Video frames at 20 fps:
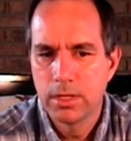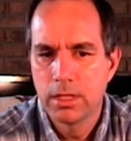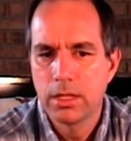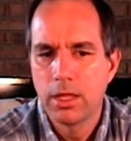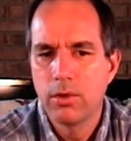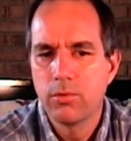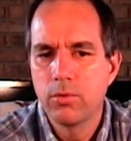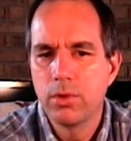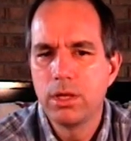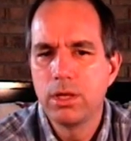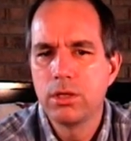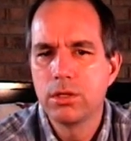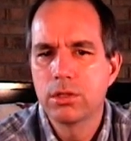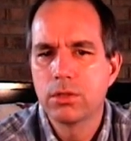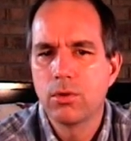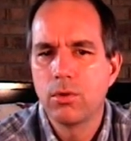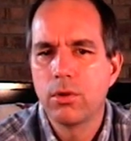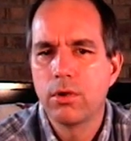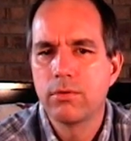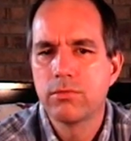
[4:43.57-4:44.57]
A reading
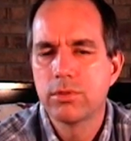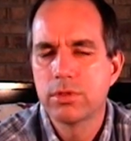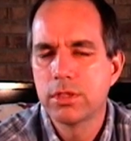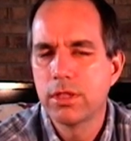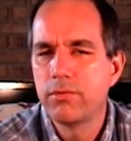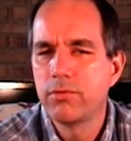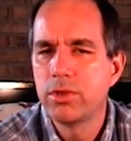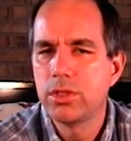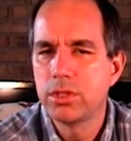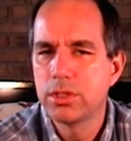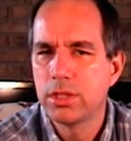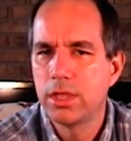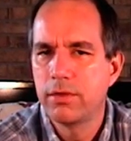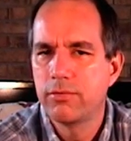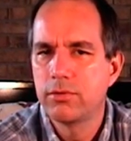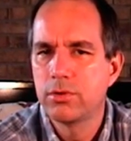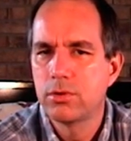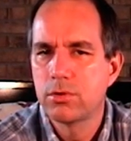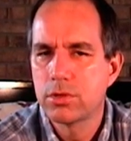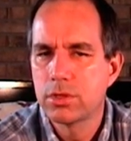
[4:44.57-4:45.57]
score of 77
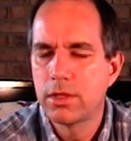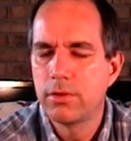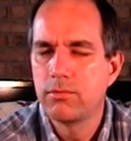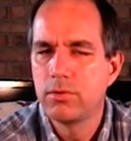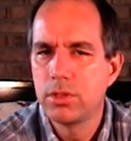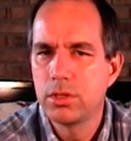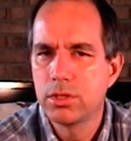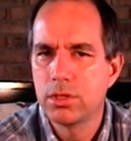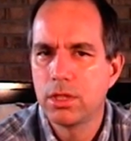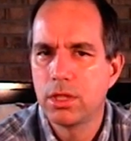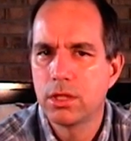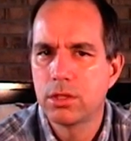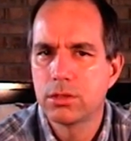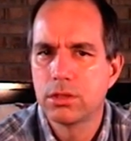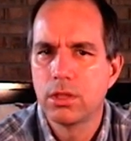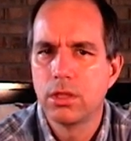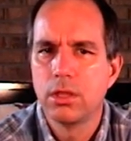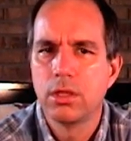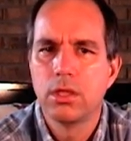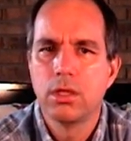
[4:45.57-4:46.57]
or 76
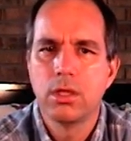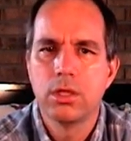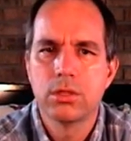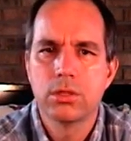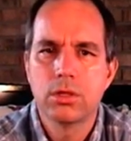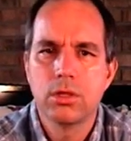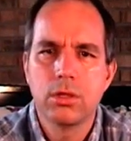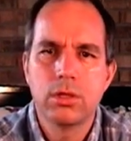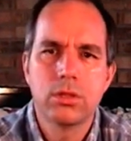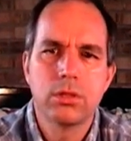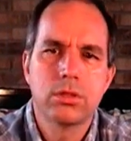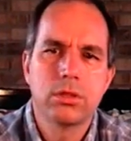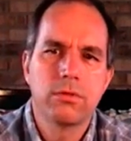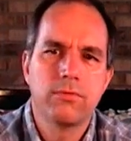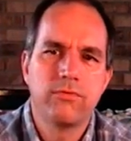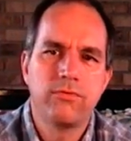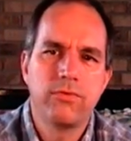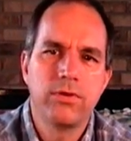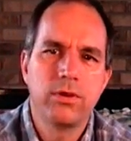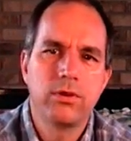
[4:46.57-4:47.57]
is going to
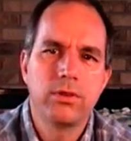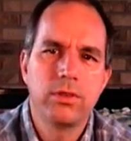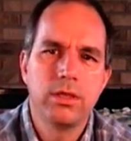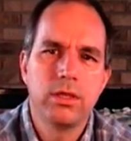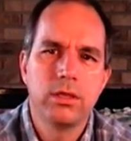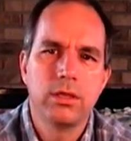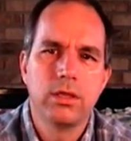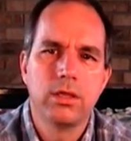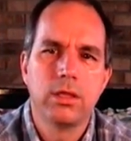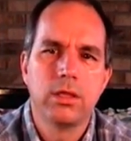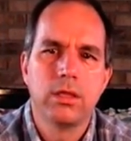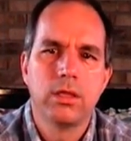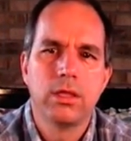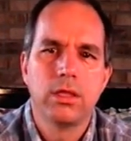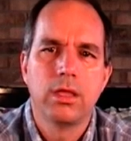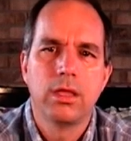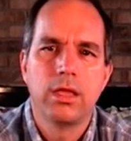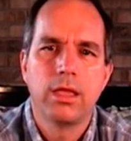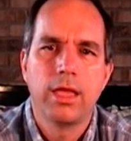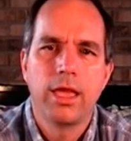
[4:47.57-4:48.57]
severely
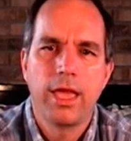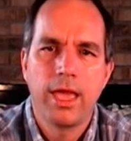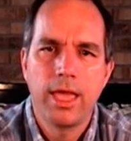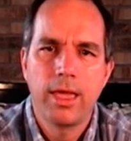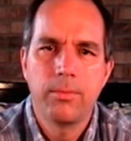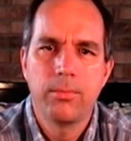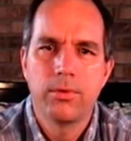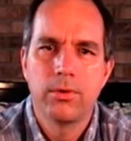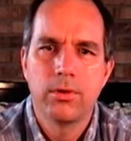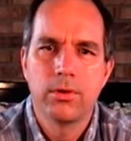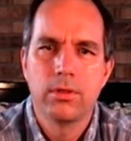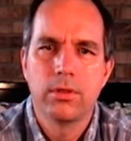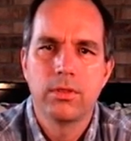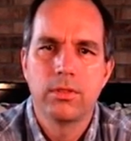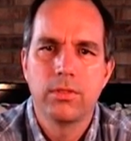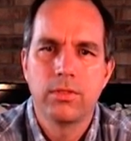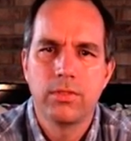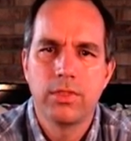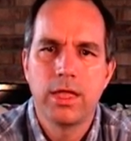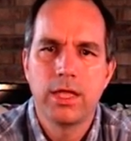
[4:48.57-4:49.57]
hamper
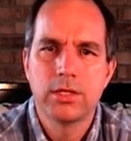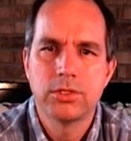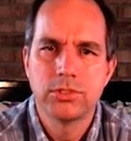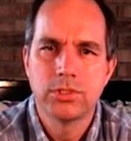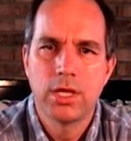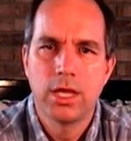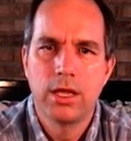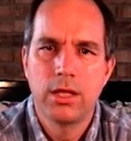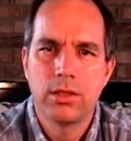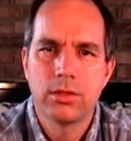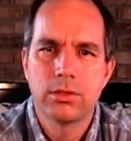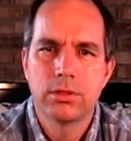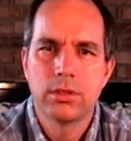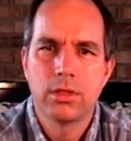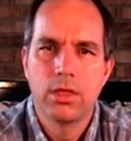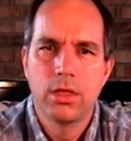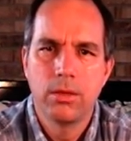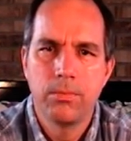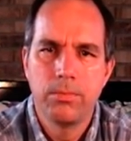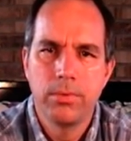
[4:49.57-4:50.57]
that child's
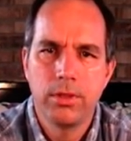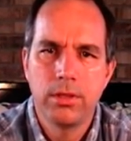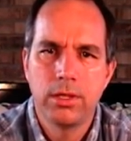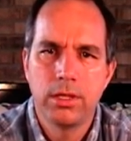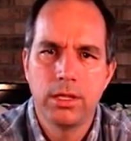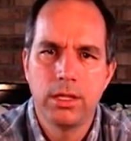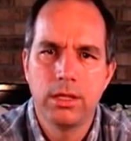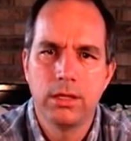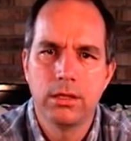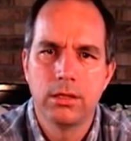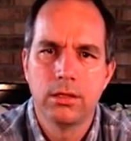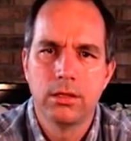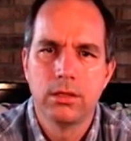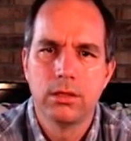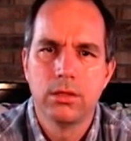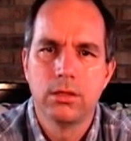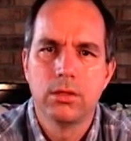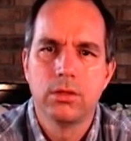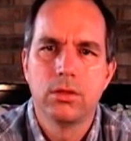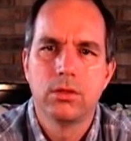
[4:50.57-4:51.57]
ability
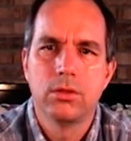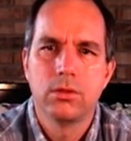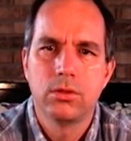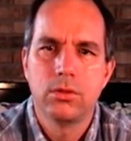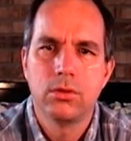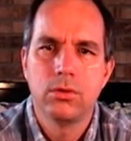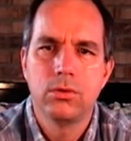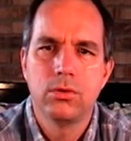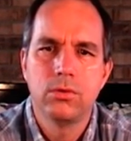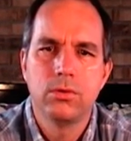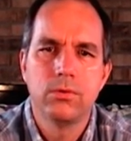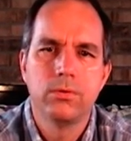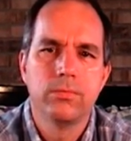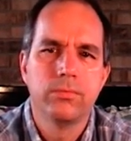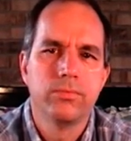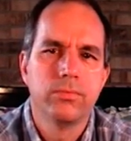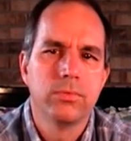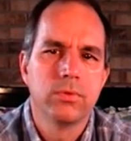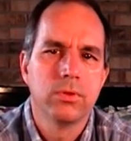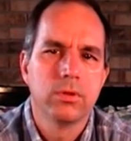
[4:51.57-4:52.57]
to
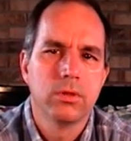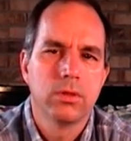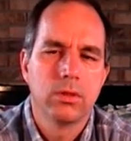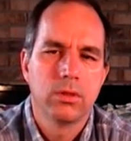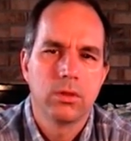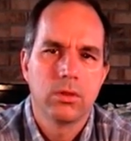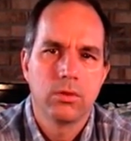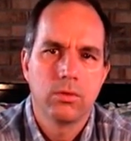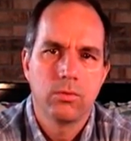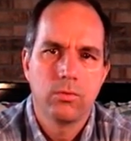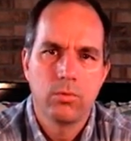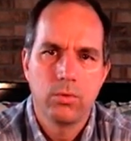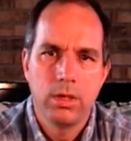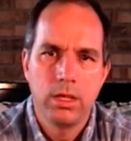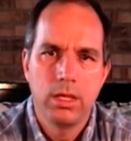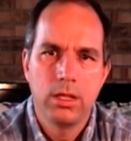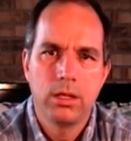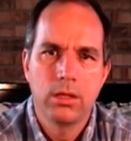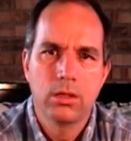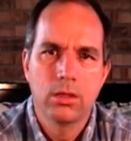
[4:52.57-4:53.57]

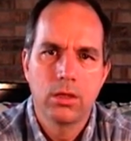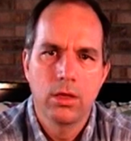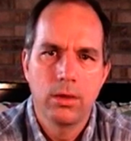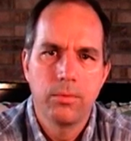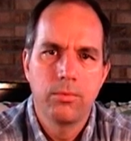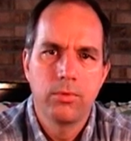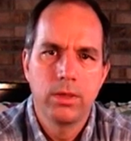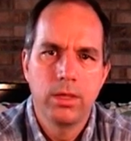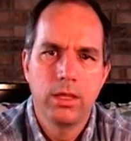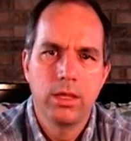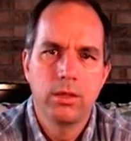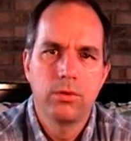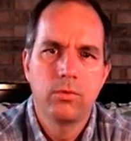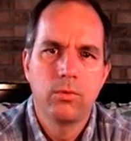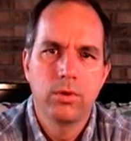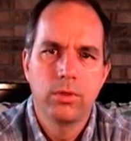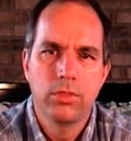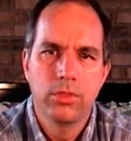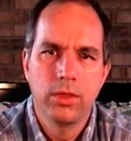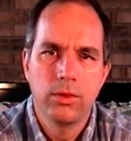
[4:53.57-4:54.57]
read and comprehend
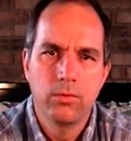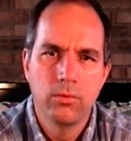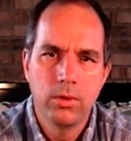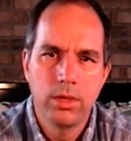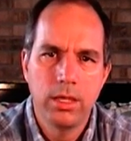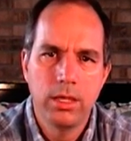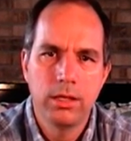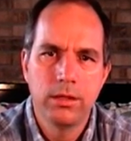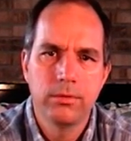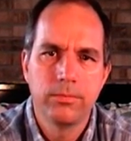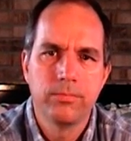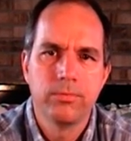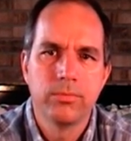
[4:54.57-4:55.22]
what they read.